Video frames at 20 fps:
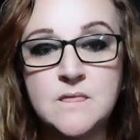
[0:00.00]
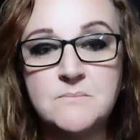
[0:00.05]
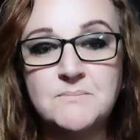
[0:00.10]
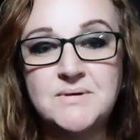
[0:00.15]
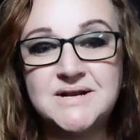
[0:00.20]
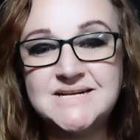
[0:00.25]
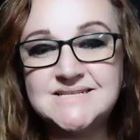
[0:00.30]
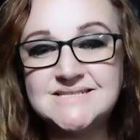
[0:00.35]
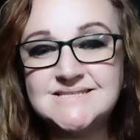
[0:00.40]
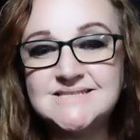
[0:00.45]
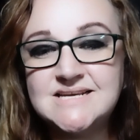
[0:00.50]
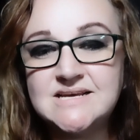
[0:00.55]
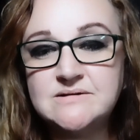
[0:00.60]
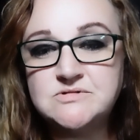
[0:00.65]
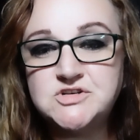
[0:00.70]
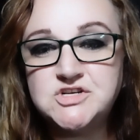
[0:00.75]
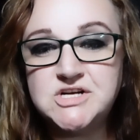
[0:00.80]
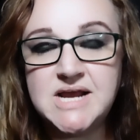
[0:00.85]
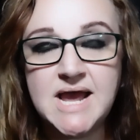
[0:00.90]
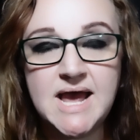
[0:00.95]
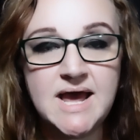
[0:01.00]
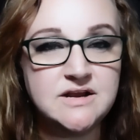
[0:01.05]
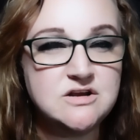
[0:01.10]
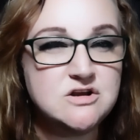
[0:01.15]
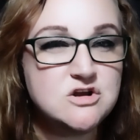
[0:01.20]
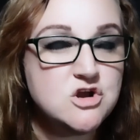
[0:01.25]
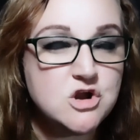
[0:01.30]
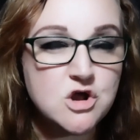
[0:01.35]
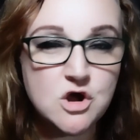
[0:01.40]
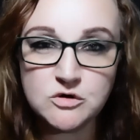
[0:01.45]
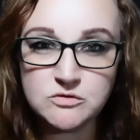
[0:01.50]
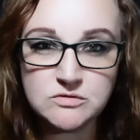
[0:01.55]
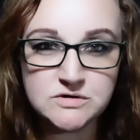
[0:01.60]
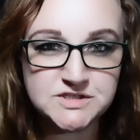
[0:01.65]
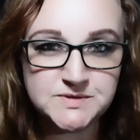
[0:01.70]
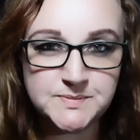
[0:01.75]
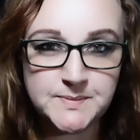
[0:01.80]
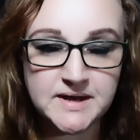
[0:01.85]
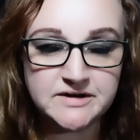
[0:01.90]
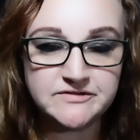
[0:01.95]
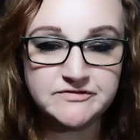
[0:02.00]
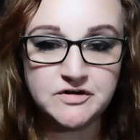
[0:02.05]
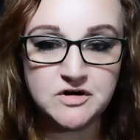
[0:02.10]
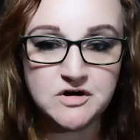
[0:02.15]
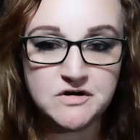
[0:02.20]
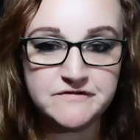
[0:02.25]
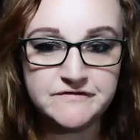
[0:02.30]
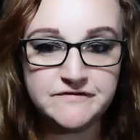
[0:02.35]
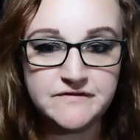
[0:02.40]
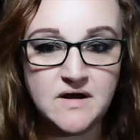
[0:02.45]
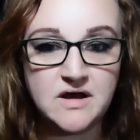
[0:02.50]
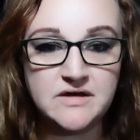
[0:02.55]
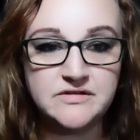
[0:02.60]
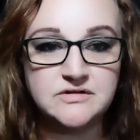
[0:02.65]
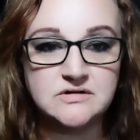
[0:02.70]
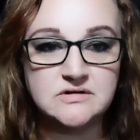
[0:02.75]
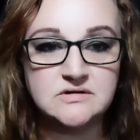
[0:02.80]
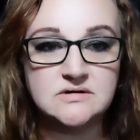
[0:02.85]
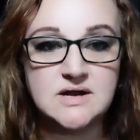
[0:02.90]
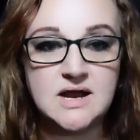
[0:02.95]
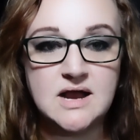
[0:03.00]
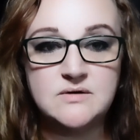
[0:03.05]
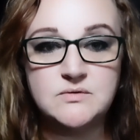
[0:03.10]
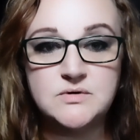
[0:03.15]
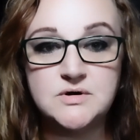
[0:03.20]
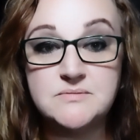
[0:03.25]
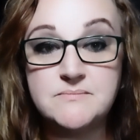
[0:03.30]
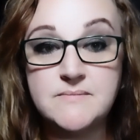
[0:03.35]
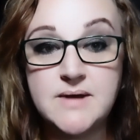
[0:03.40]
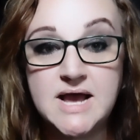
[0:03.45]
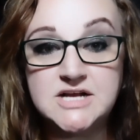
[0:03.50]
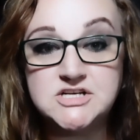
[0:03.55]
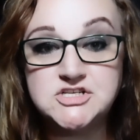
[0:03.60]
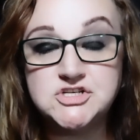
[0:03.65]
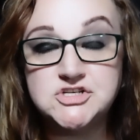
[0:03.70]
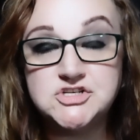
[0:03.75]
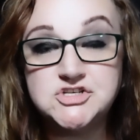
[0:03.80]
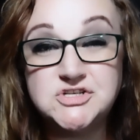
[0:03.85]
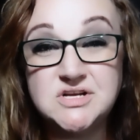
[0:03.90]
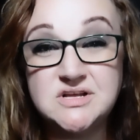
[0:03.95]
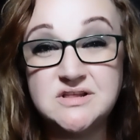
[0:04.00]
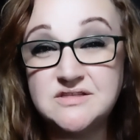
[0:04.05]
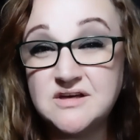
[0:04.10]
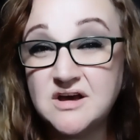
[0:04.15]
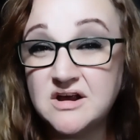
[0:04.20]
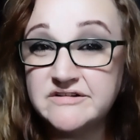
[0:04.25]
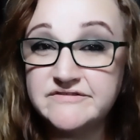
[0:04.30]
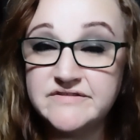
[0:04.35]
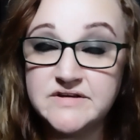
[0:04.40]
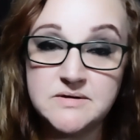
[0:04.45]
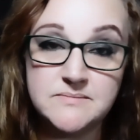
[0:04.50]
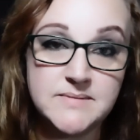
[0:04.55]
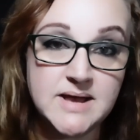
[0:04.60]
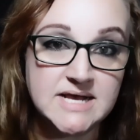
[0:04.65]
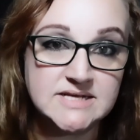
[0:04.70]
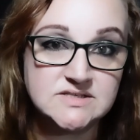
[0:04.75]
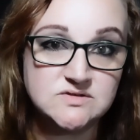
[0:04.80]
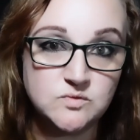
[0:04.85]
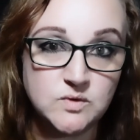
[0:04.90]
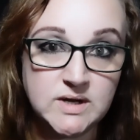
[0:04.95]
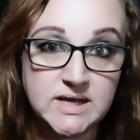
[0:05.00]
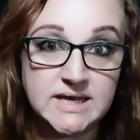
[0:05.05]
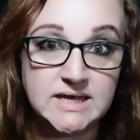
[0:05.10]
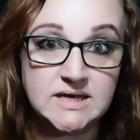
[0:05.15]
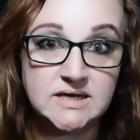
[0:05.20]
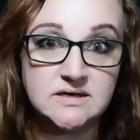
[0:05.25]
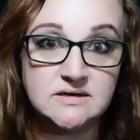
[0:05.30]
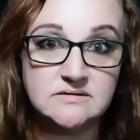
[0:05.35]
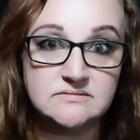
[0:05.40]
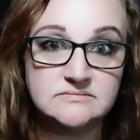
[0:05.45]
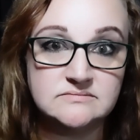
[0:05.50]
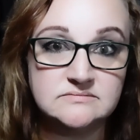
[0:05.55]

But it seems she had no respect for her father. I would imagine she thought of him as weak.